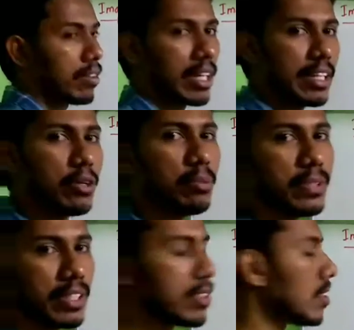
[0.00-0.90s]
or any
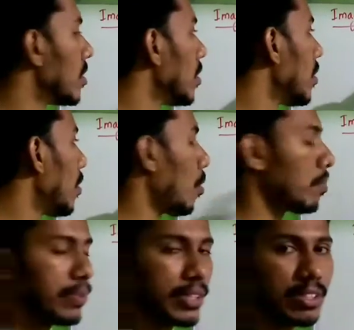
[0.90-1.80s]
object. The
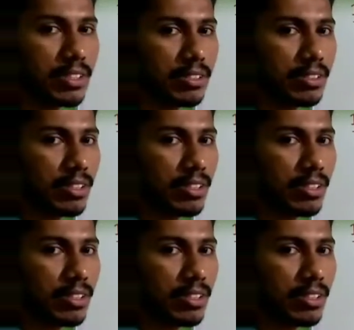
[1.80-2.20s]
object.